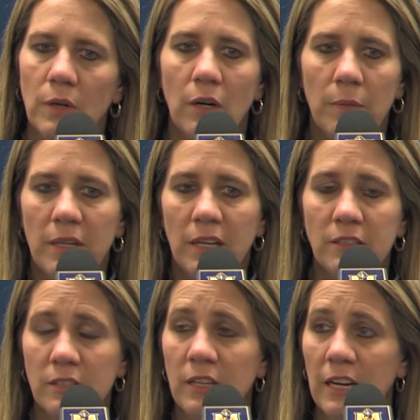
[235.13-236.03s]
Well, I mean,
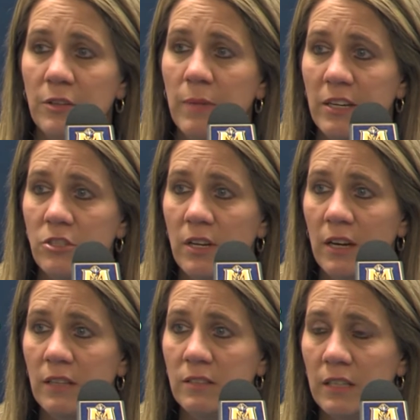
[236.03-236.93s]
Lex is going to have to make
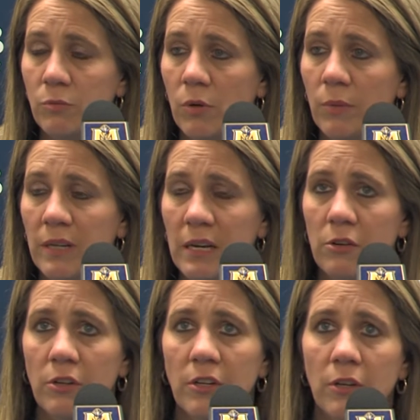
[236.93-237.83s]
shots. That's what we need
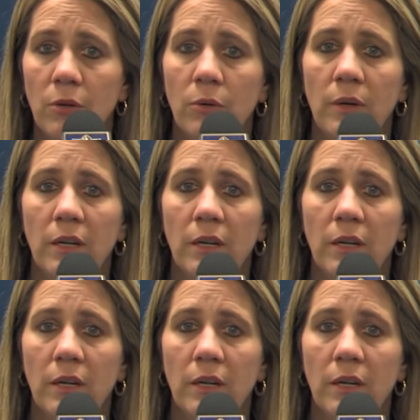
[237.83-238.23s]
her to do.